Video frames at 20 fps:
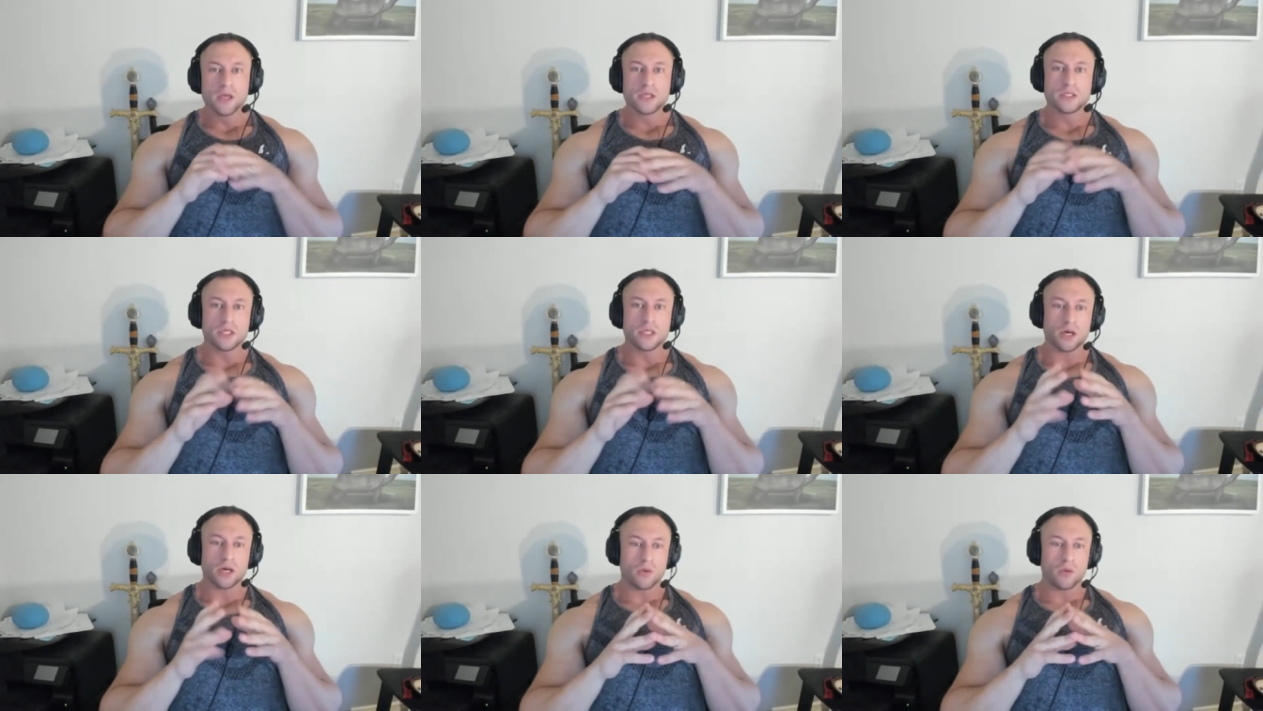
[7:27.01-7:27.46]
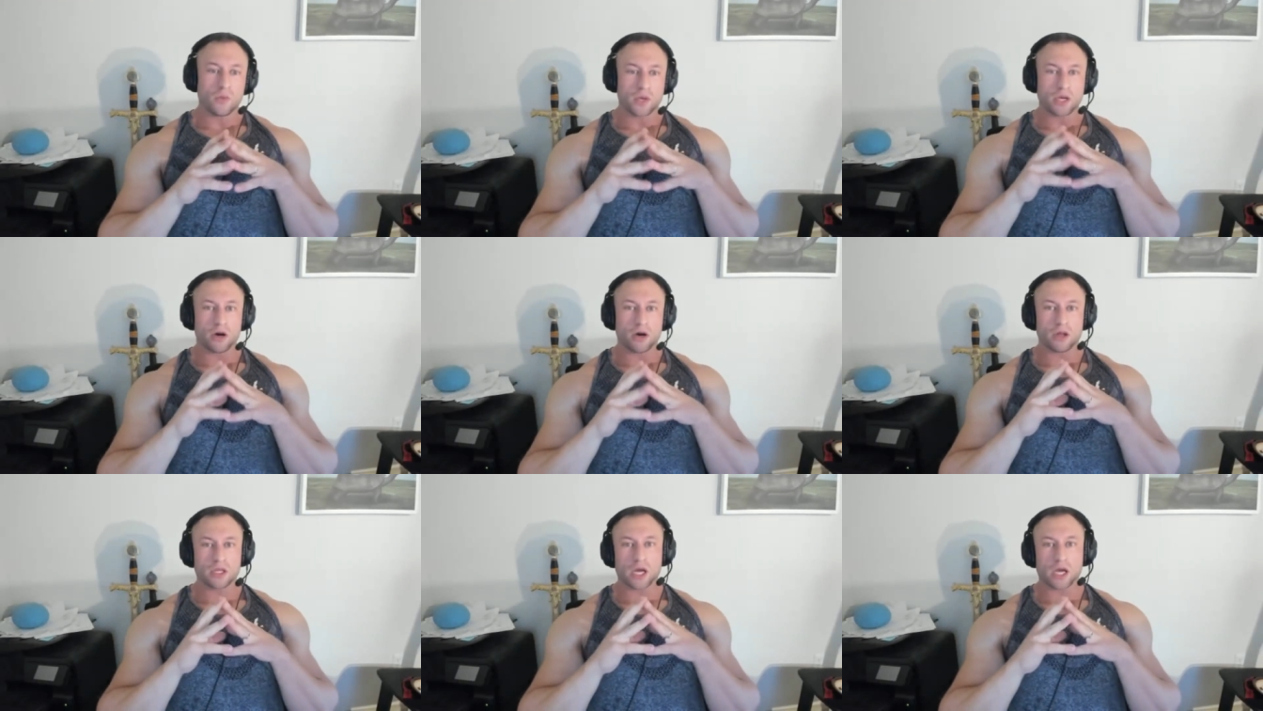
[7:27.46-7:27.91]
So
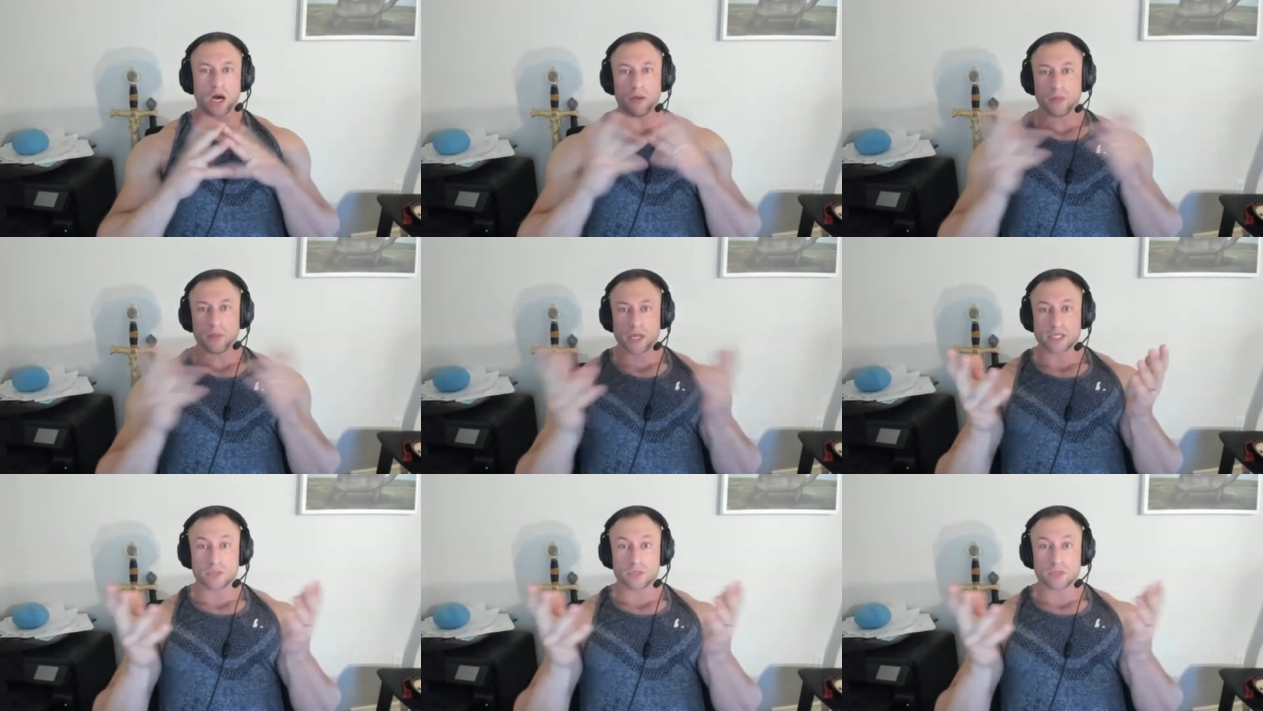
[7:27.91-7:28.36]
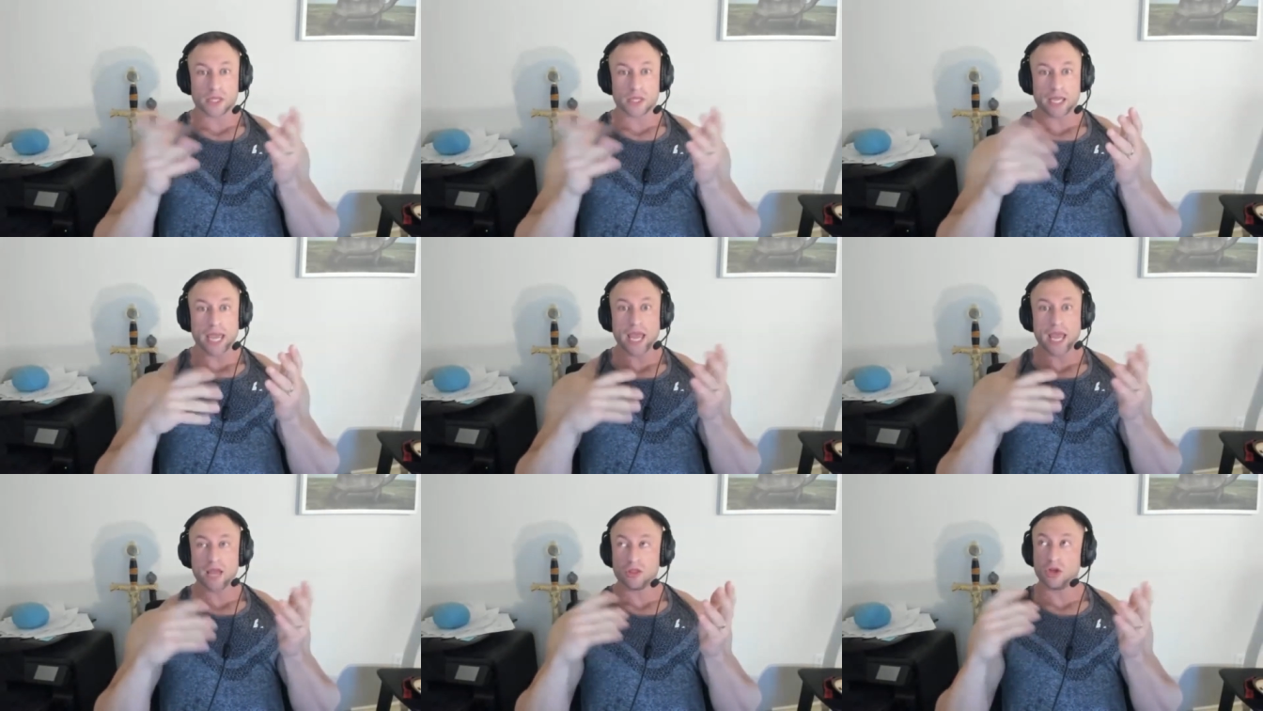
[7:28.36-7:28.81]
we called the complex and we're
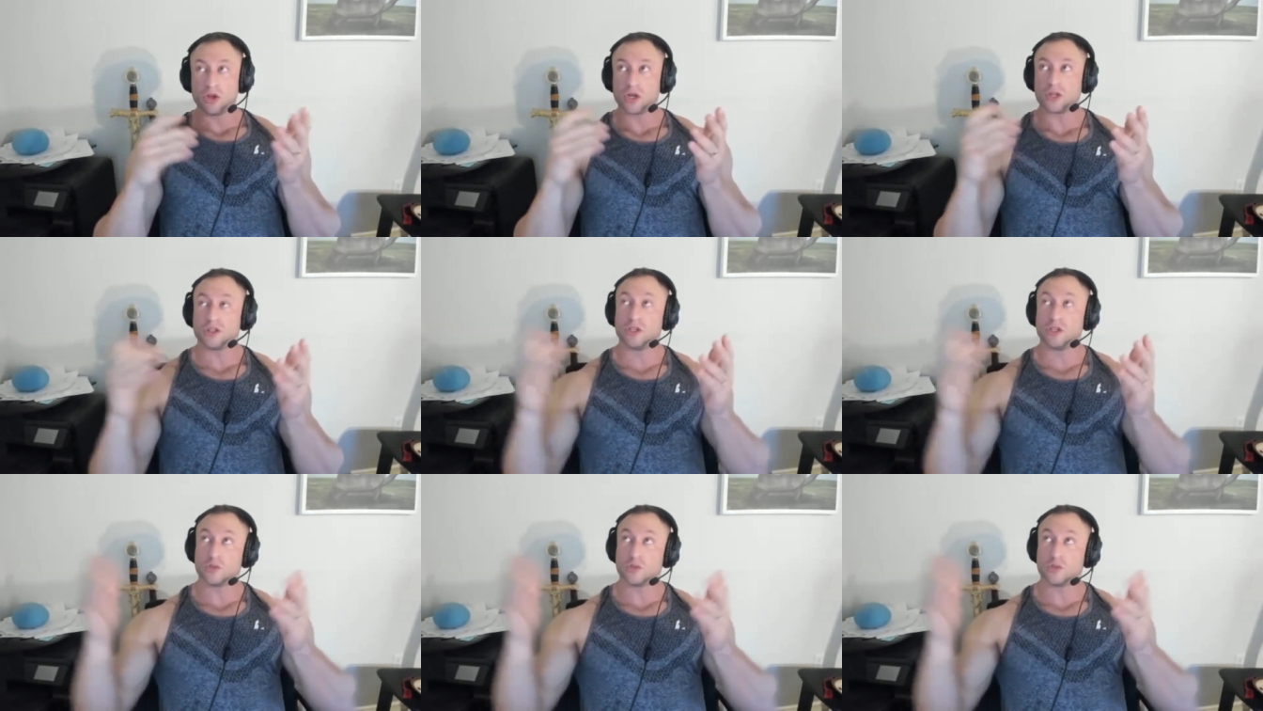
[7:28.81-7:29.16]
like, hey, look,